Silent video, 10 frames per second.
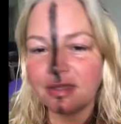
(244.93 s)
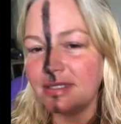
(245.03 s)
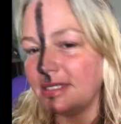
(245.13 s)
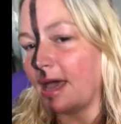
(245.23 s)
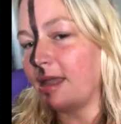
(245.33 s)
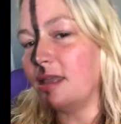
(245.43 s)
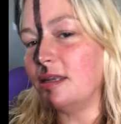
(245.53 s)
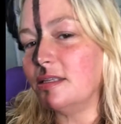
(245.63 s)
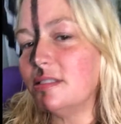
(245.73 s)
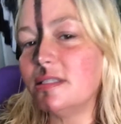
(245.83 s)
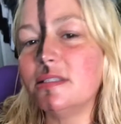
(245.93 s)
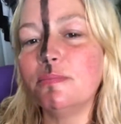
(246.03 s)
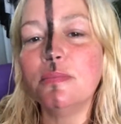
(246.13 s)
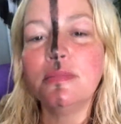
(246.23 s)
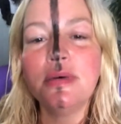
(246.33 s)
sagginess is
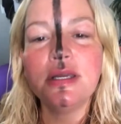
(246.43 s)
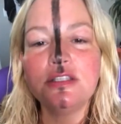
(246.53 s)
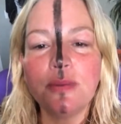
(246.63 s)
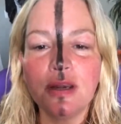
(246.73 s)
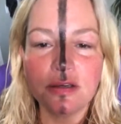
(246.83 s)
much better.